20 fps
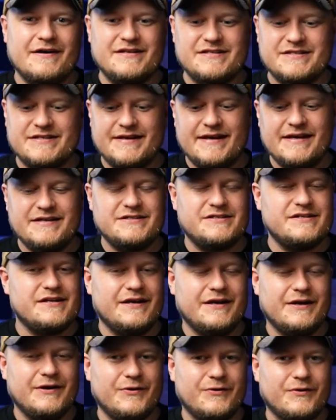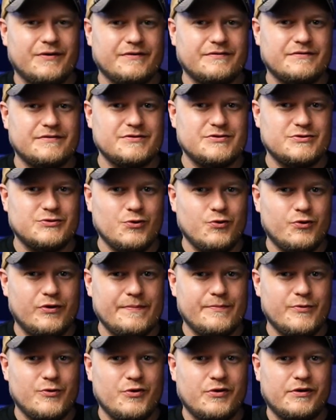sketch here
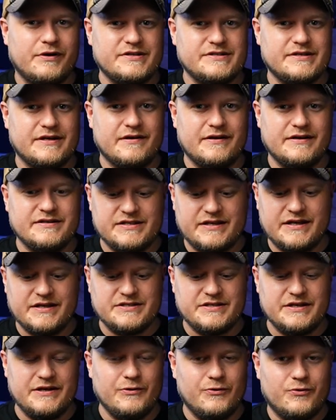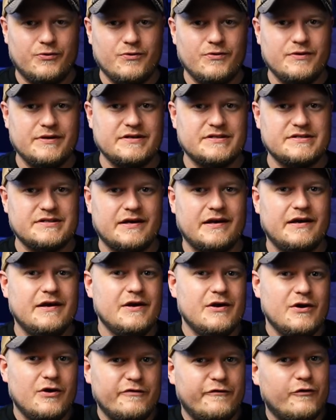storyboards, I sketch here drawings
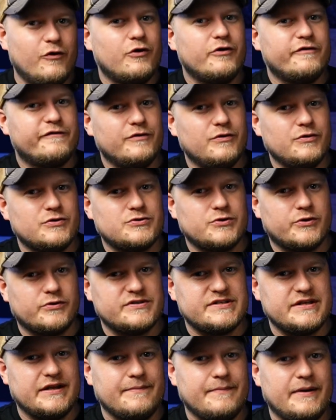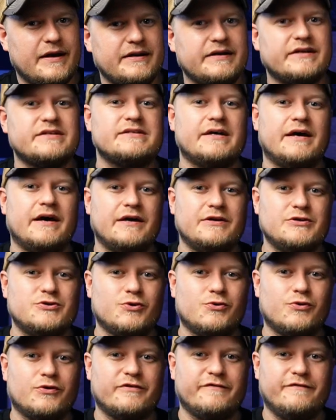for future cinematics and
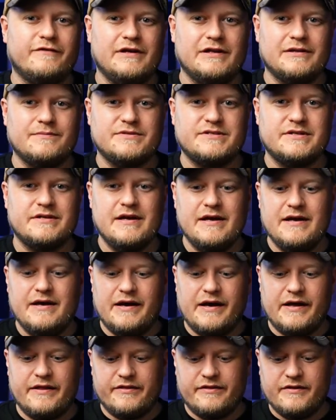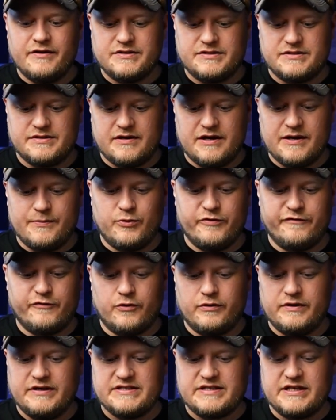short films, and thus I
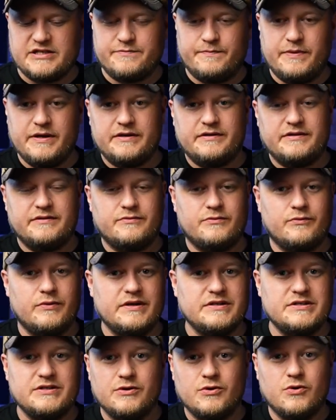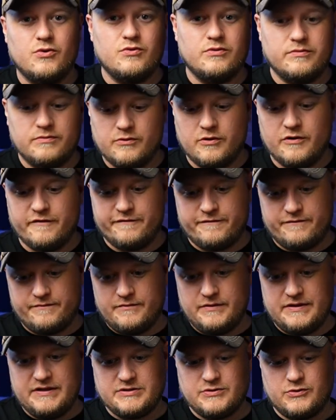prefer this aspect ratio
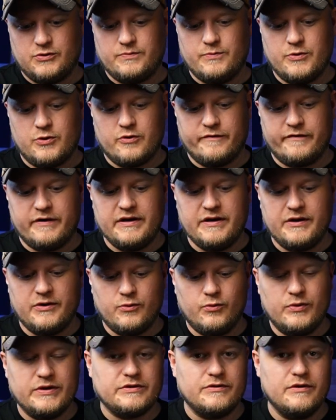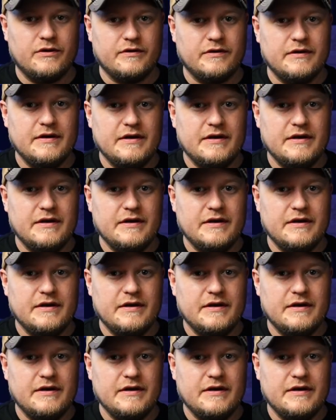of this notebook over here with the